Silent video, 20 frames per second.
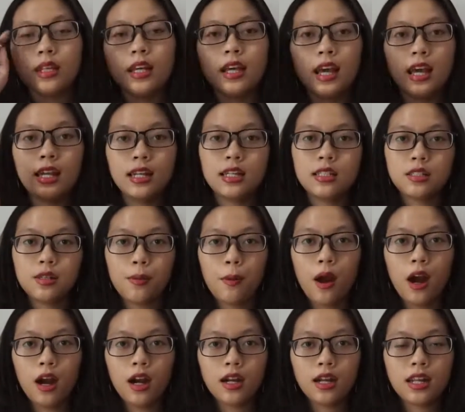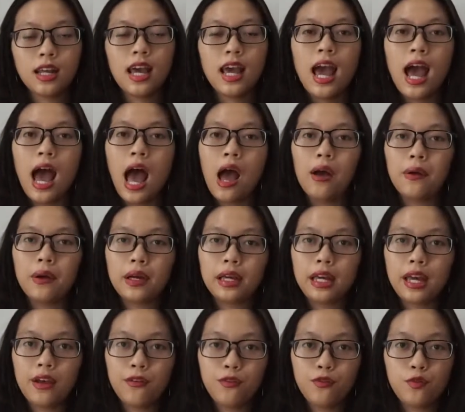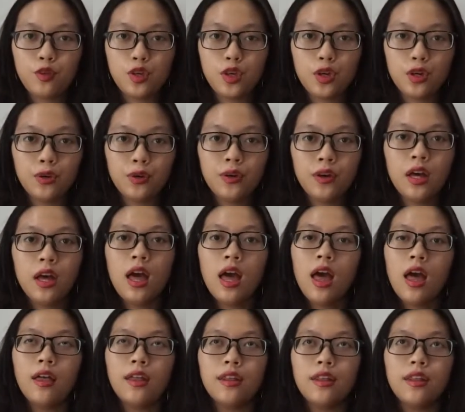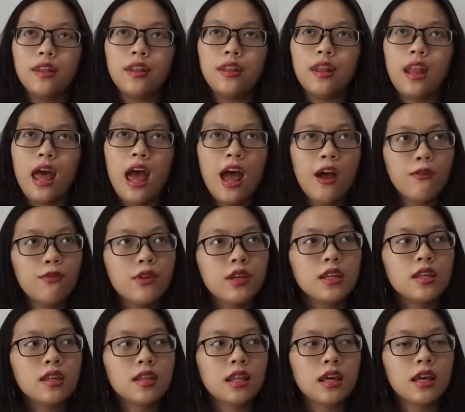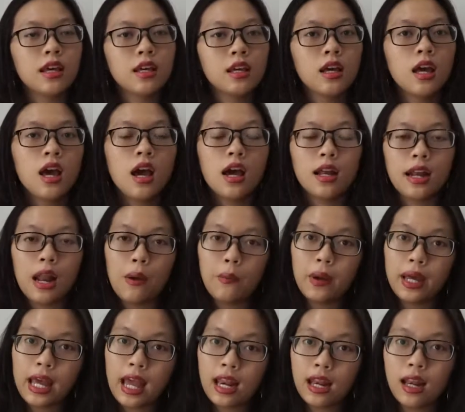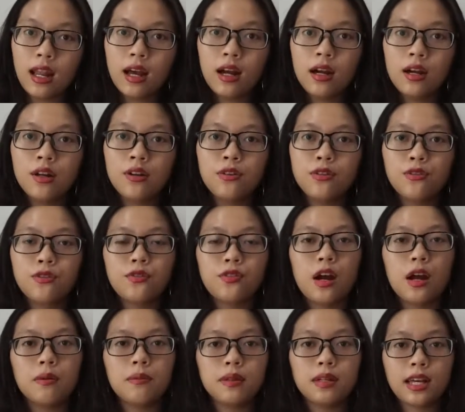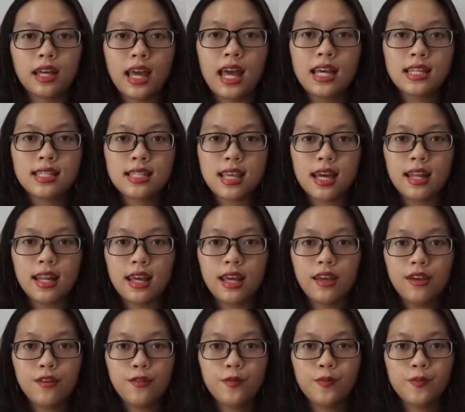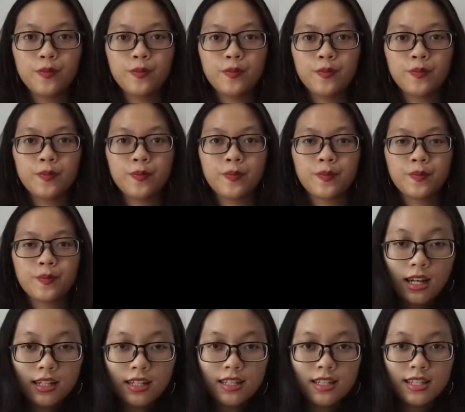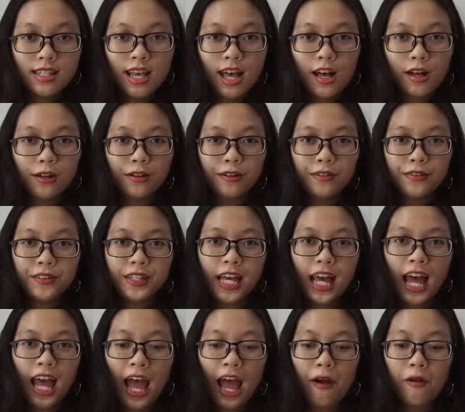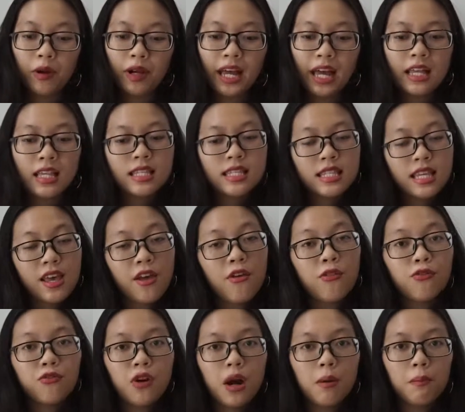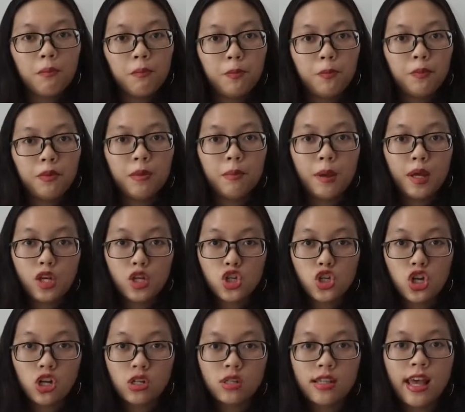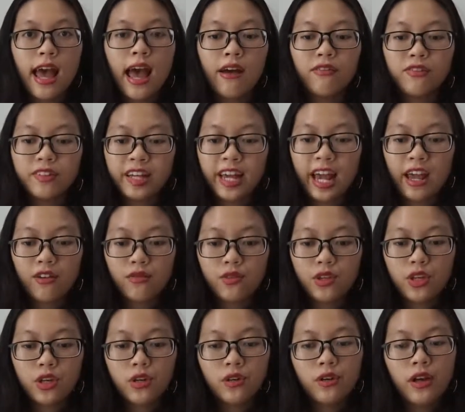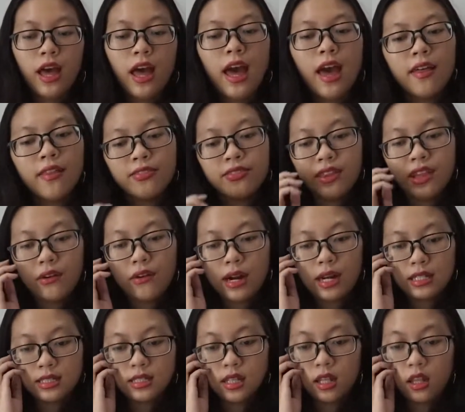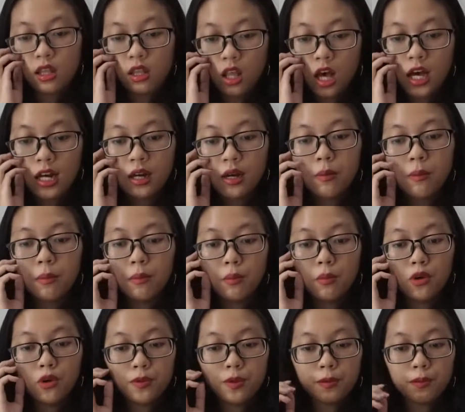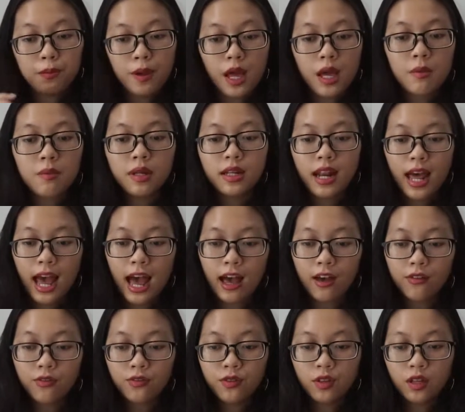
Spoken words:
In this part, I will give you everything that we can learn from the case study. So, as we can see from the pictures I have gave you, there are a lot of mobile payment apps